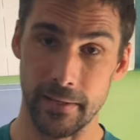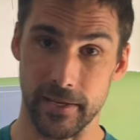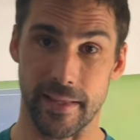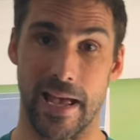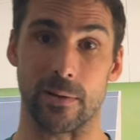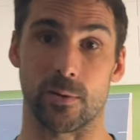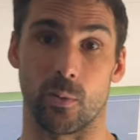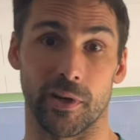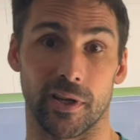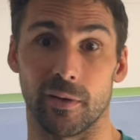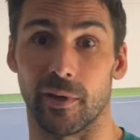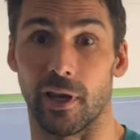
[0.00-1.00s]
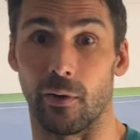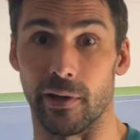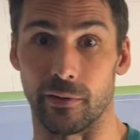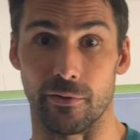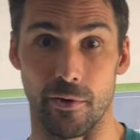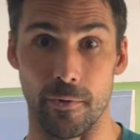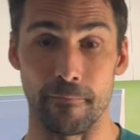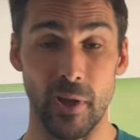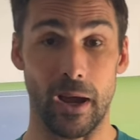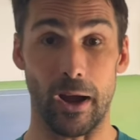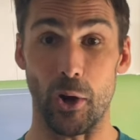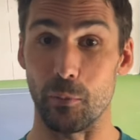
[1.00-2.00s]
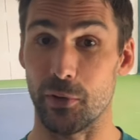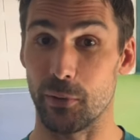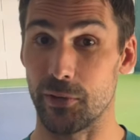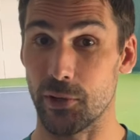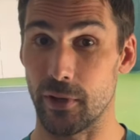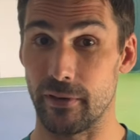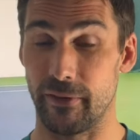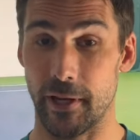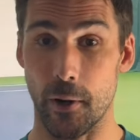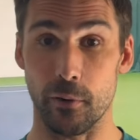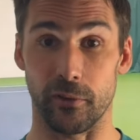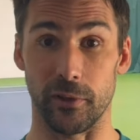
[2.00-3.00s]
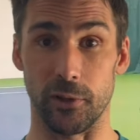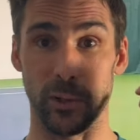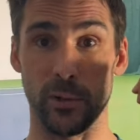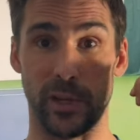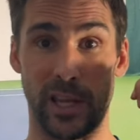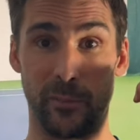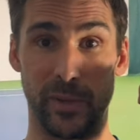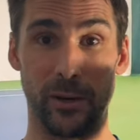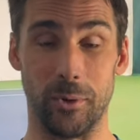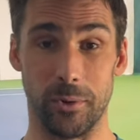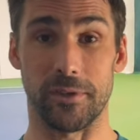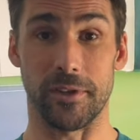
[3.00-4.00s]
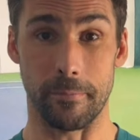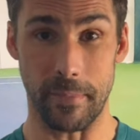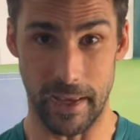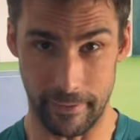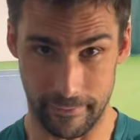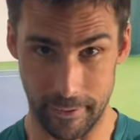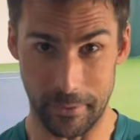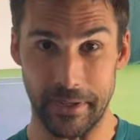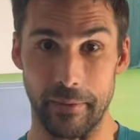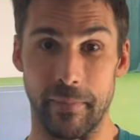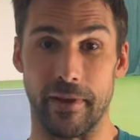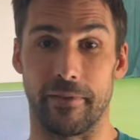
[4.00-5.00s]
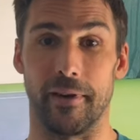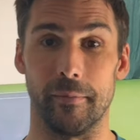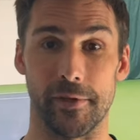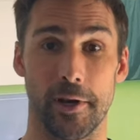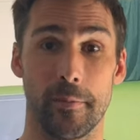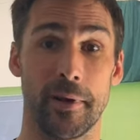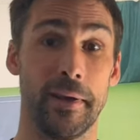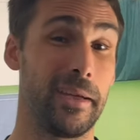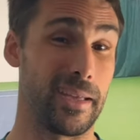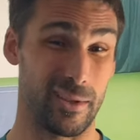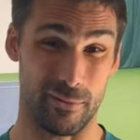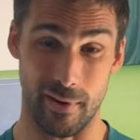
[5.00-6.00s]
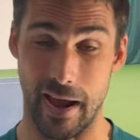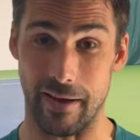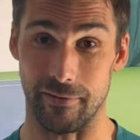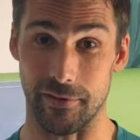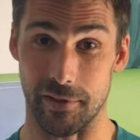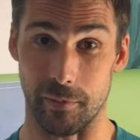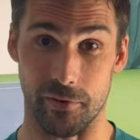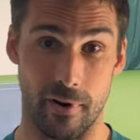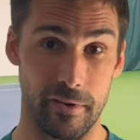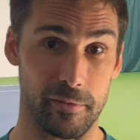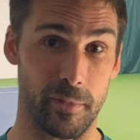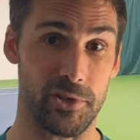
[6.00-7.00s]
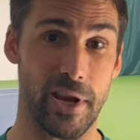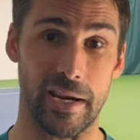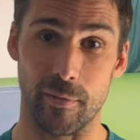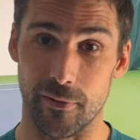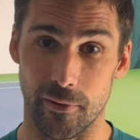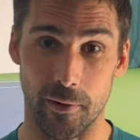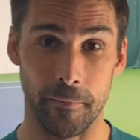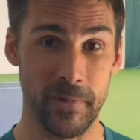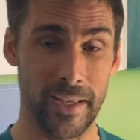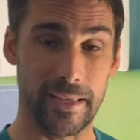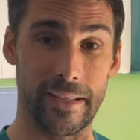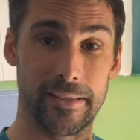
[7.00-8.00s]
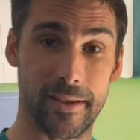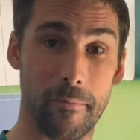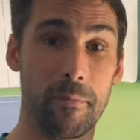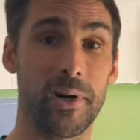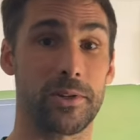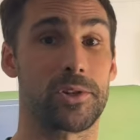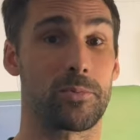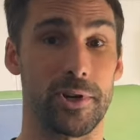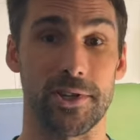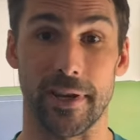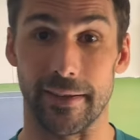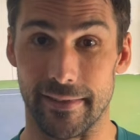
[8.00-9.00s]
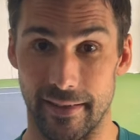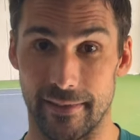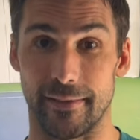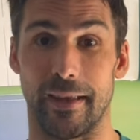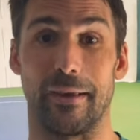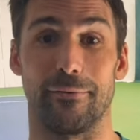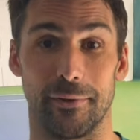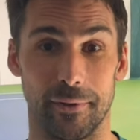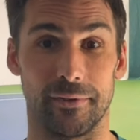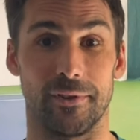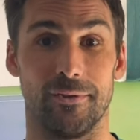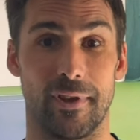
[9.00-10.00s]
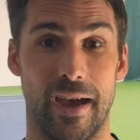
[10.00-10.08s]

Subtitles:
So that's what we're going to be going through. I hope you enjoy the video. If you do, it'd be awesome if you could give me a thumbs up. And if you haven't subscribed to my channel before, it's much appreciated if you could do